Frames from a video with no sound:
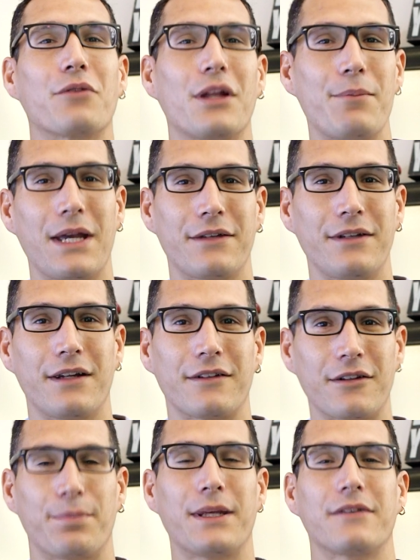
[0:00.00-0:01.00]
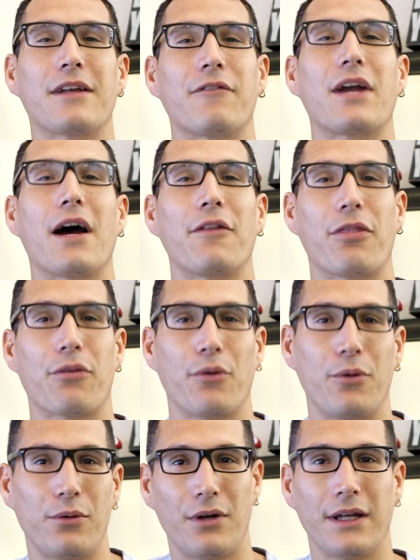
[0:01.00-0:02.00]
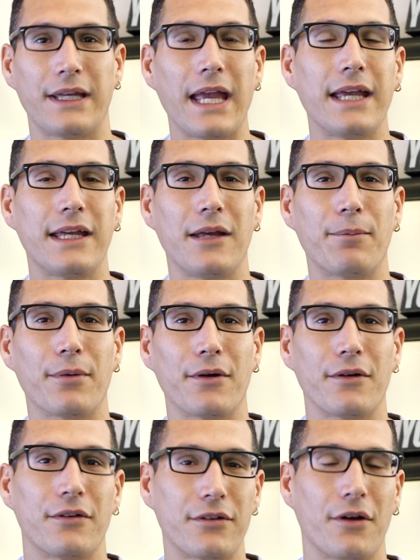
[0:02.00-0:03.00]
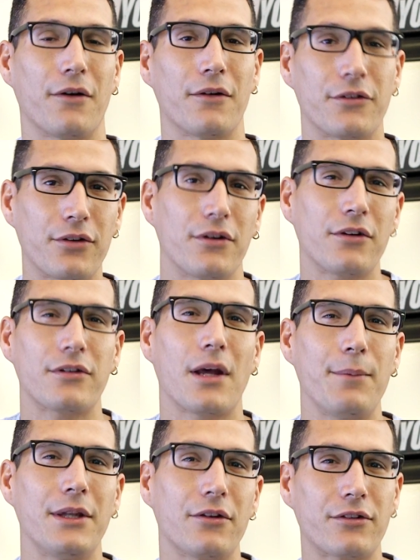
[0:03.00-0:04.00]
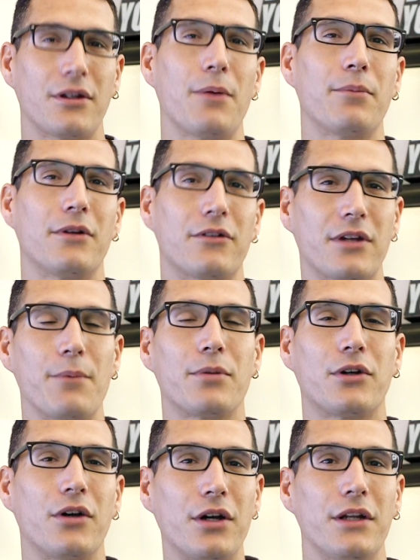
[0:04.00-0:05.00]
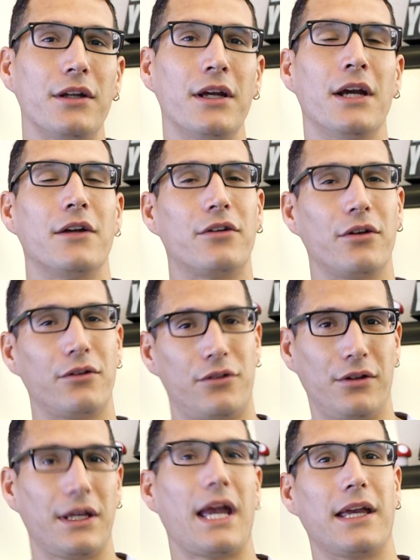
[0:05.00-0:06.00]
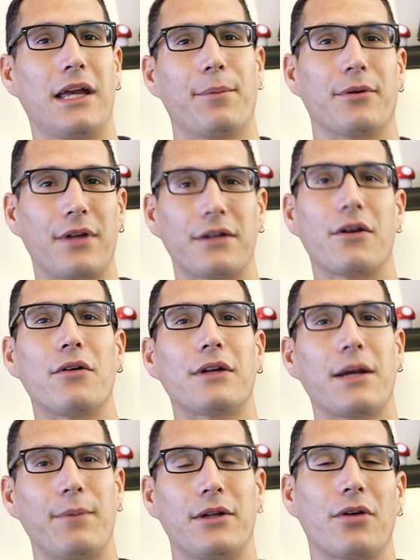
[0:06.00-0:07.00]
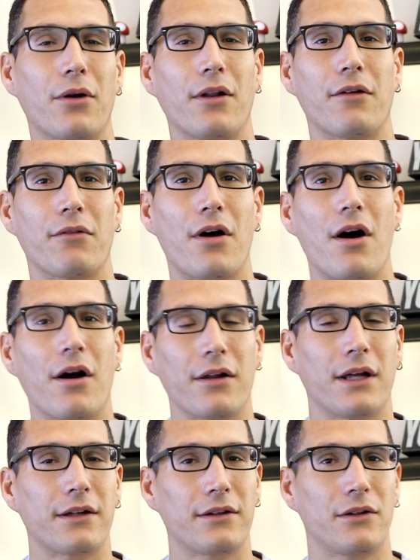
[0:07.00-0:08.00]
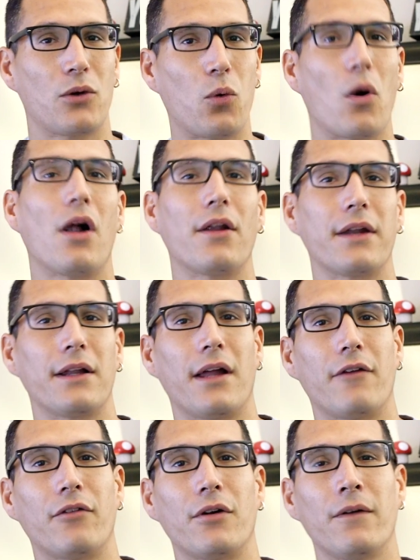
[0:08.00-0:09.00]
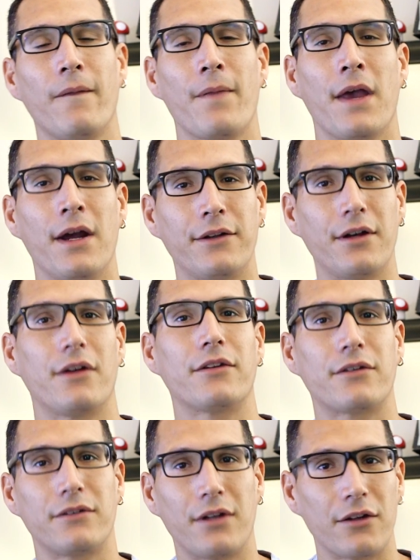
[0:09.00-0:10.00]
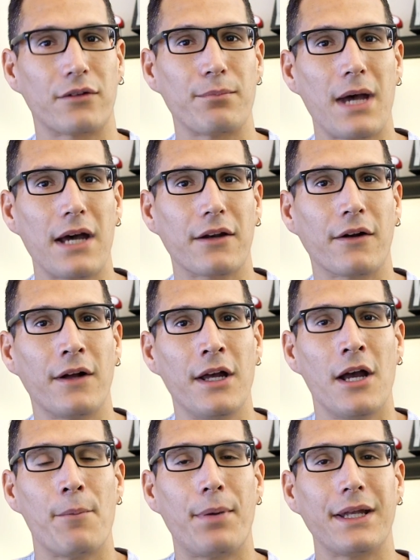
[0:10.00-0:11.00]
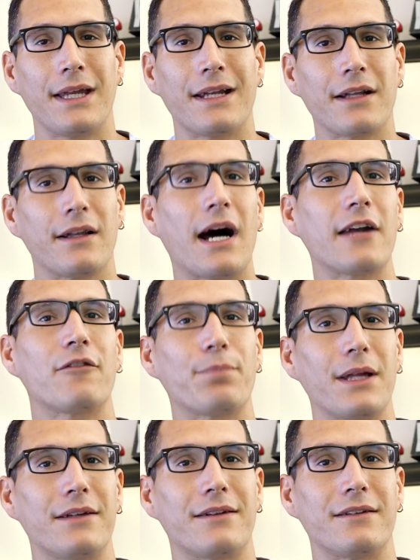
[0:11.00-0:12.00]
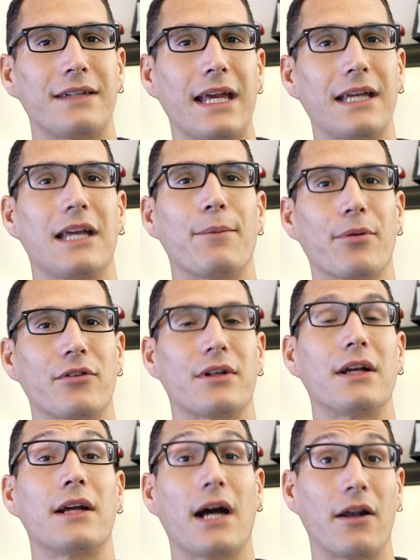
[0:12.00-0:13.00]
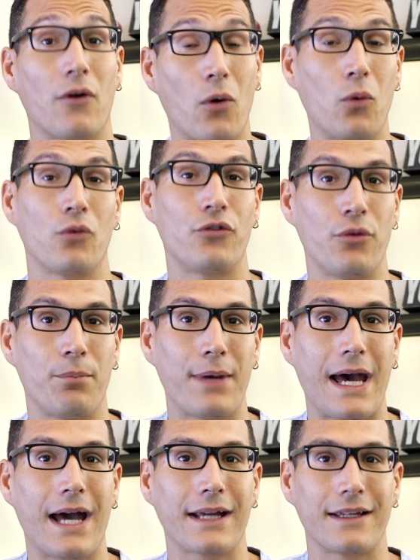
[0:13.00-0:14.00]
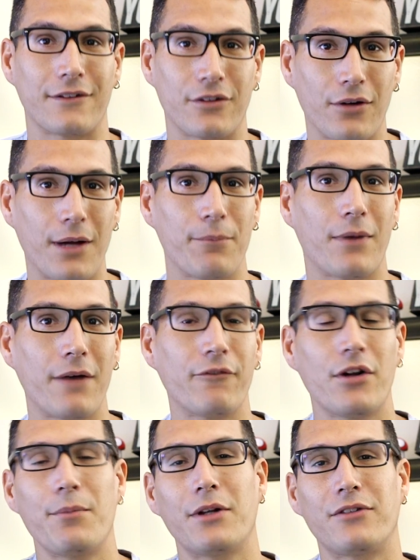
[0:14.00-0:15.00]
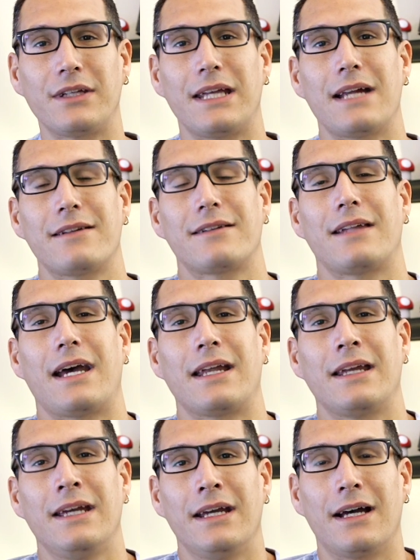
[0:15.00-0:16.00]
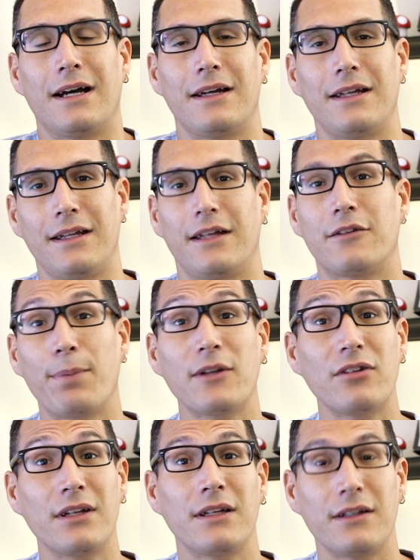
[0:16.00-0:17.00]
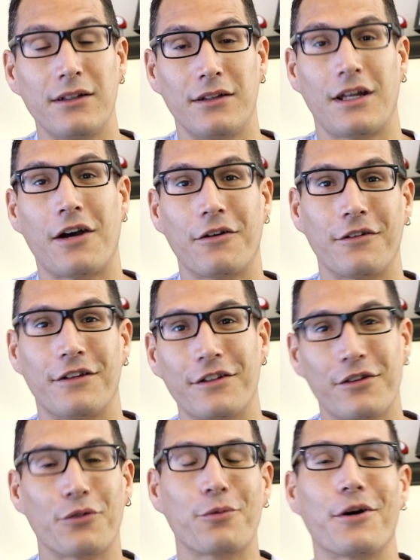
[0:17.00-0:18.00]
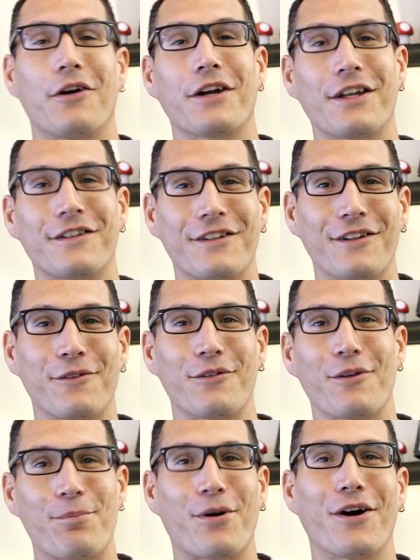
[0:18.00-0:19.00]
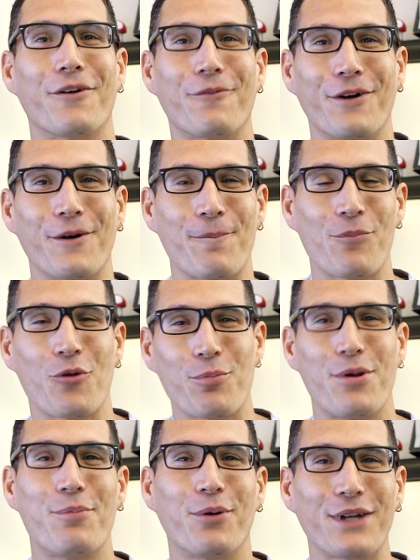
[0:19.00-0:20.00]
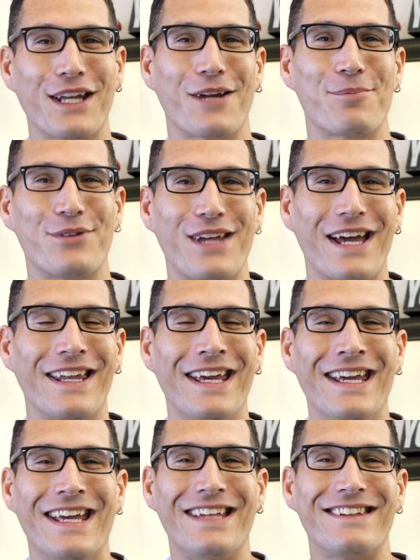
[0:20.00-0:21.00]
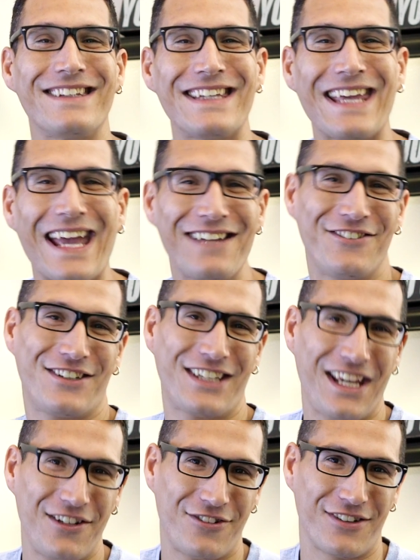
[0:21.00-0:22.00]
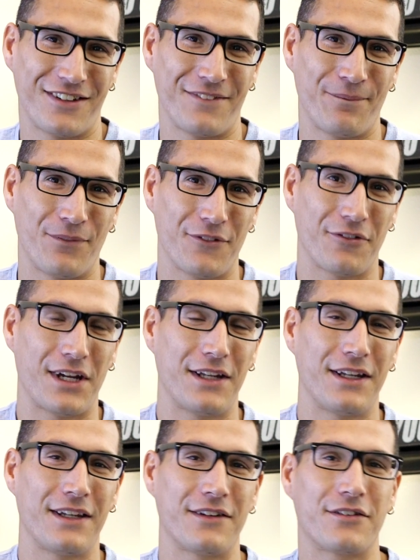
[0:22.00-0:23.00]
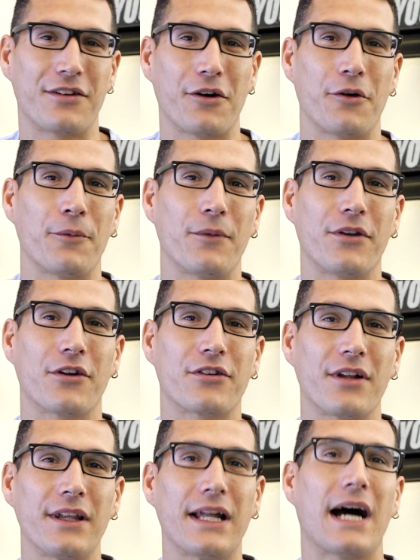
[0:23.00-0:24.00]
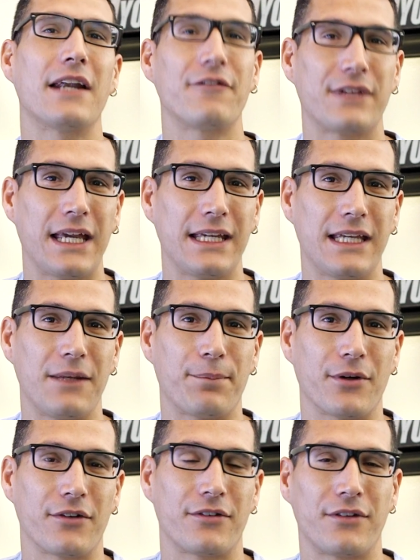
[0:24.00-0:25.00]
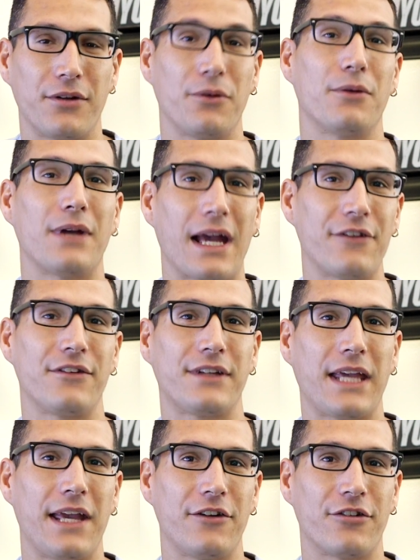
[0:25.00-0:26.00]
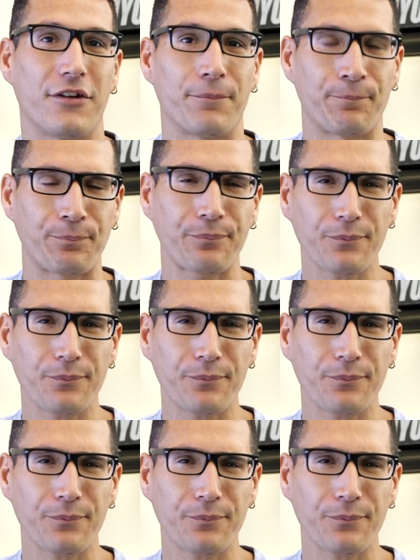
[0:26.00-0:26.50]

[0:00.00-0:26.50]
really make sense. It's because I've gotten through a gatekeeper. So so there's I mean there's some some good to to gatekeepers. Like, don't get me totally wrong. Like, quality level does does matter. But in a lot of places, gatekeepers can kind of hold you back. And so I'm I'm very much against that. Uh, especially now, this is where I'll get into the the part where where people get upset is in the education, right? And so there's a lot of gatekeepers to education.